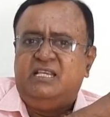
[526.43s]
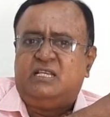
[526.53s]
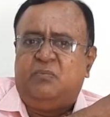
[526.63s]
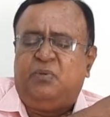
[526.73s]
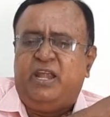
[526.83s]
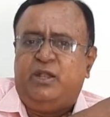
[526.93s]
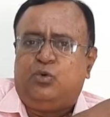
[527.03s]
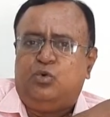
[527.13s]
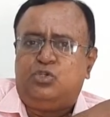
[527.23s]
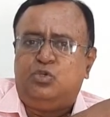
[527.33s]
supplied
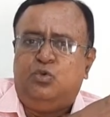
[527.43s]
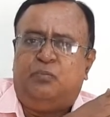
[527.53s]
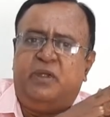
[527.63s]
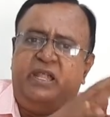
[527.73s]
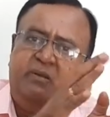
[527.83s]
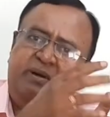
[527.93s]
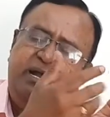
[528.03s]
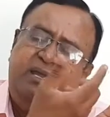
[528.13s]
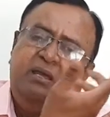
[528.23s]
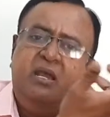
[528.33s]
goods, you paid
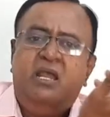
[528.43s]
money.